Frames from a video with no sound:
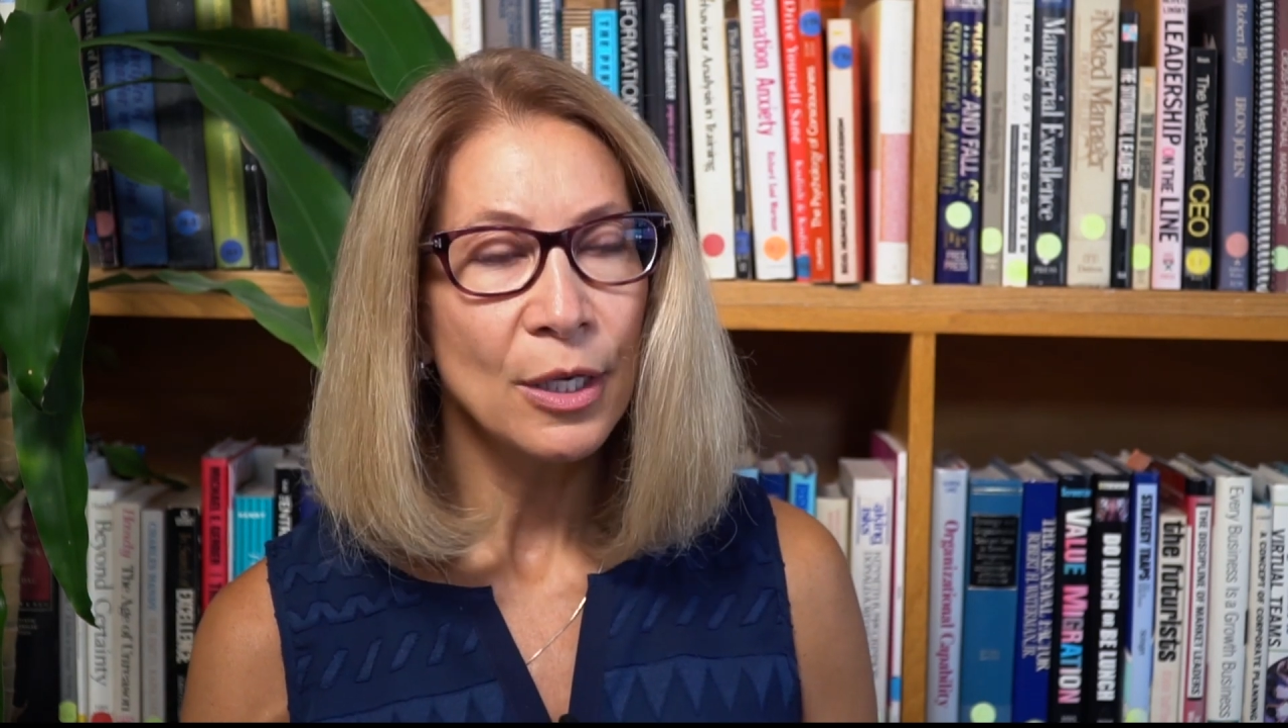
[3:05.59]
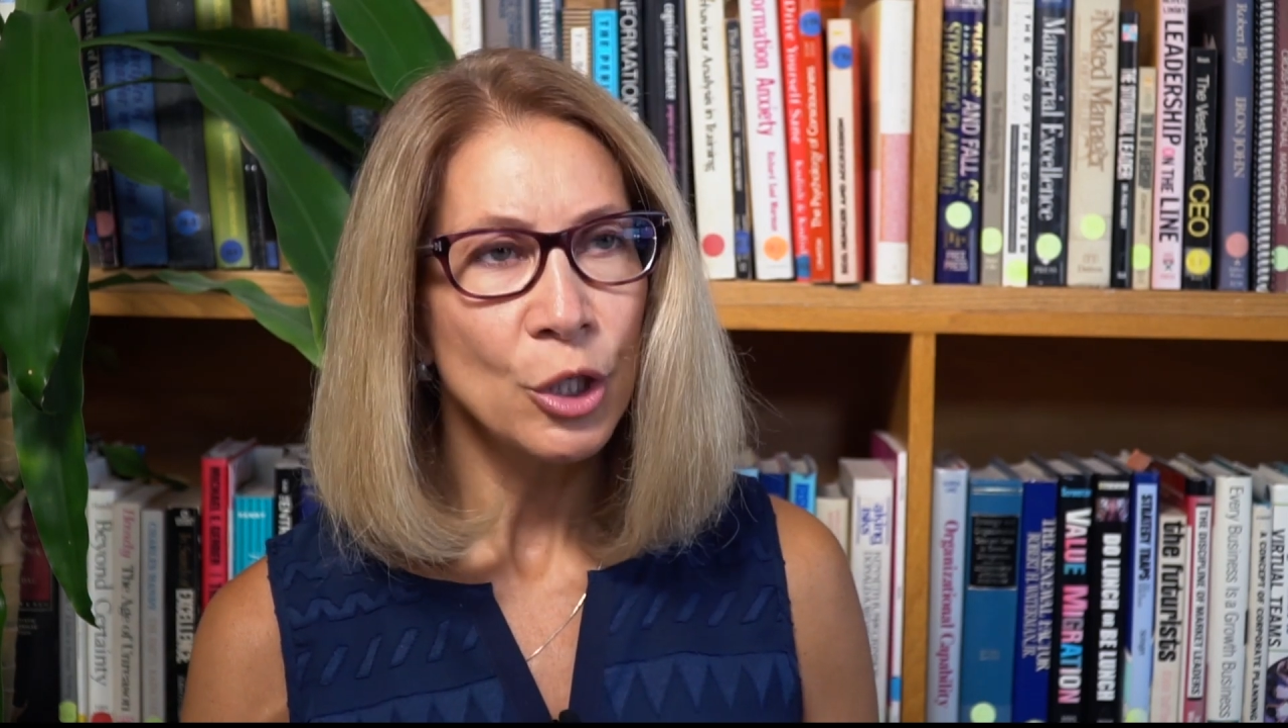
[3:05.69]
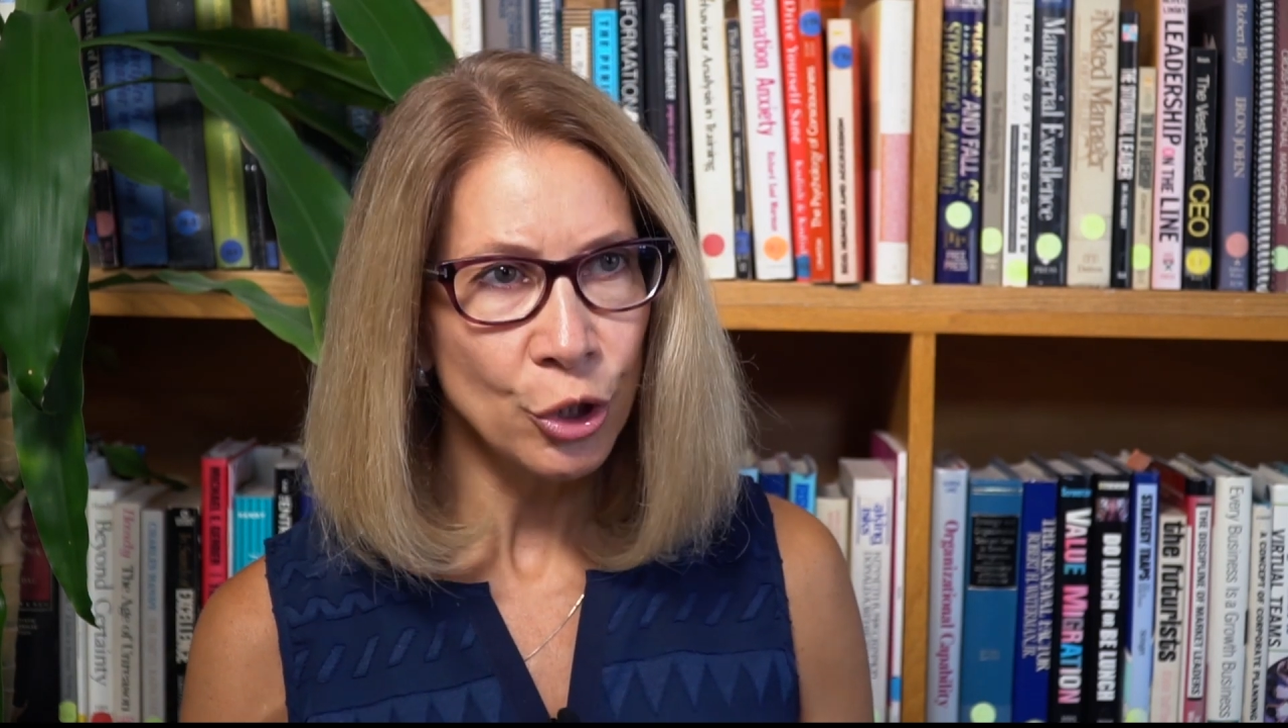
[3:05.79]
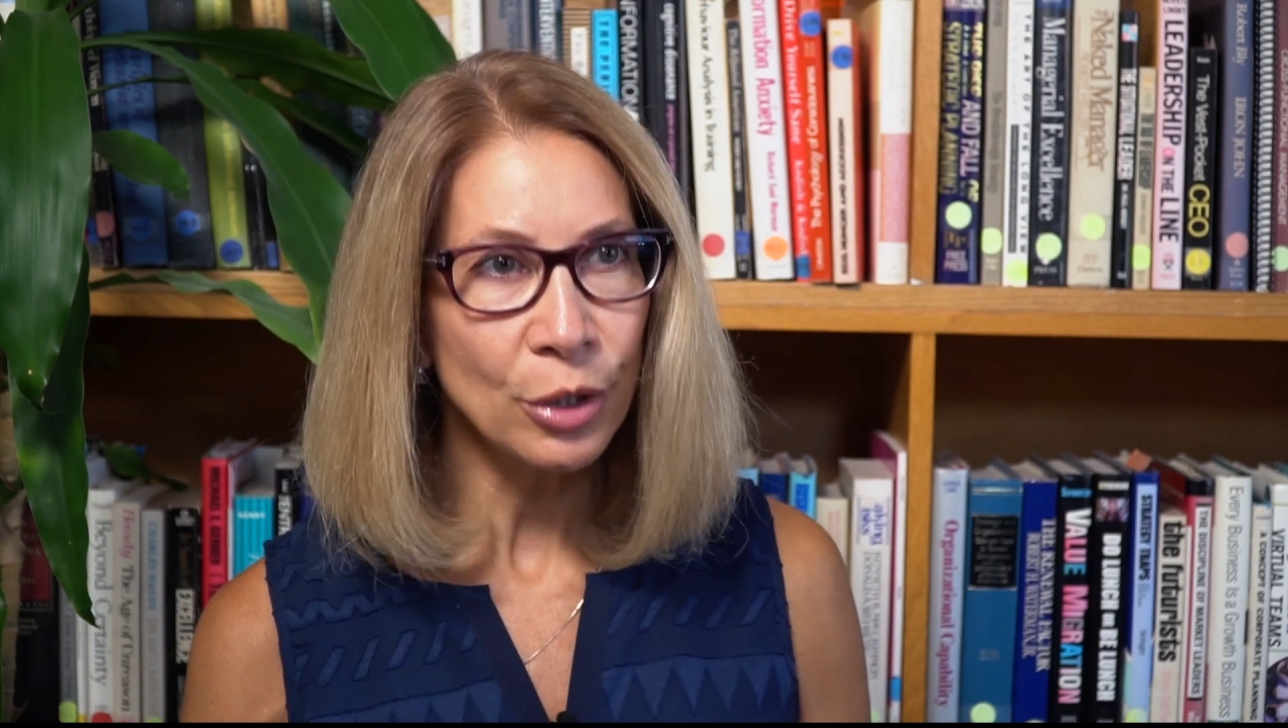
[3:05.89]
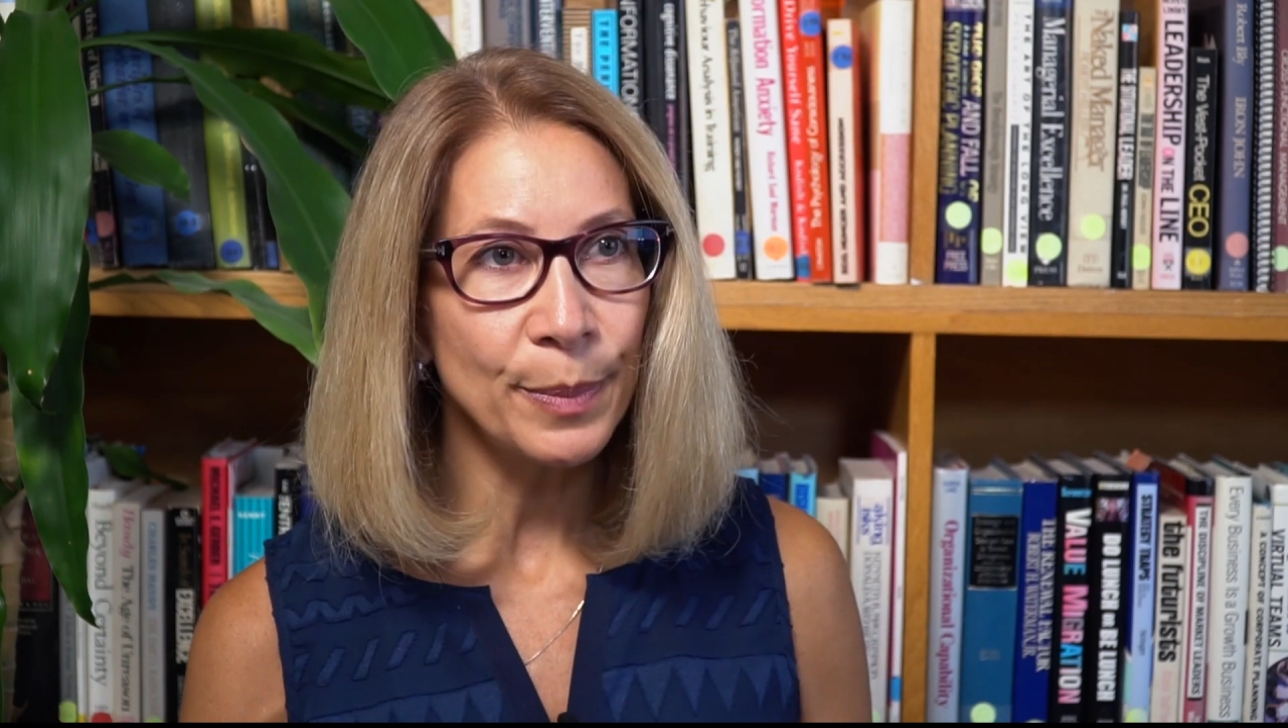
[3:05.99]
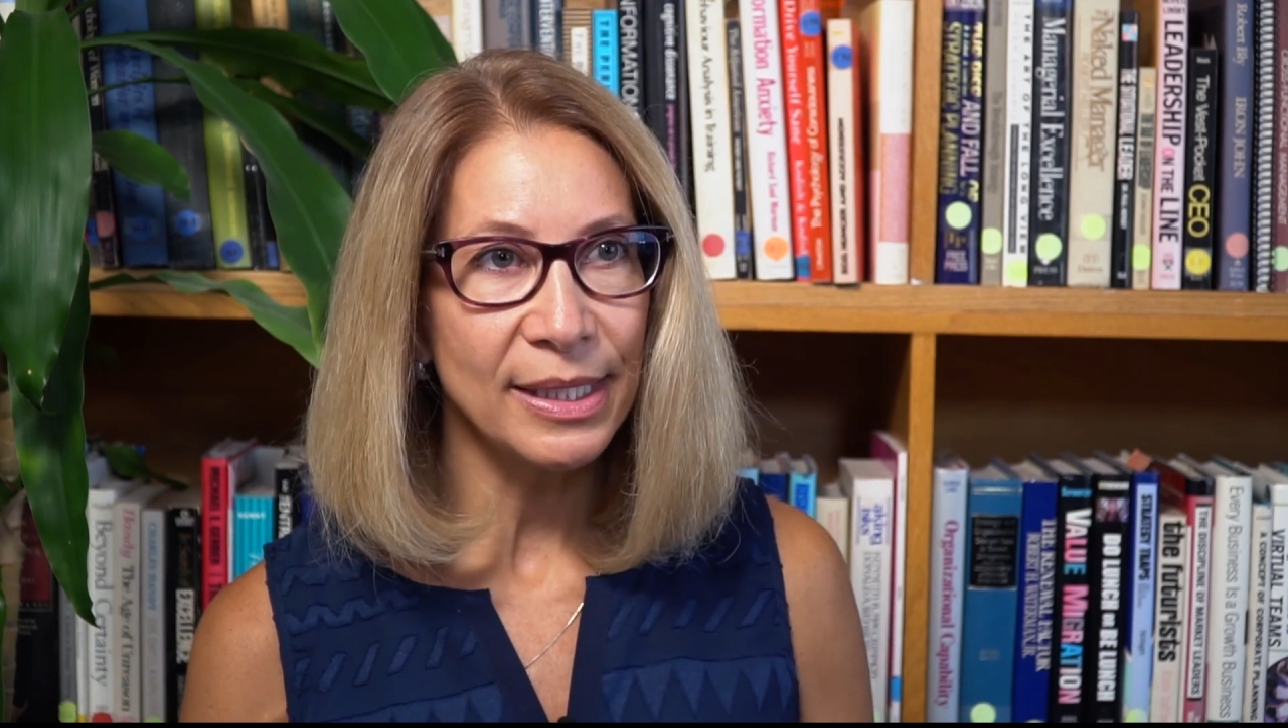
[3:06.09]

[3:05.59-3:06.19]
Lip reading: should be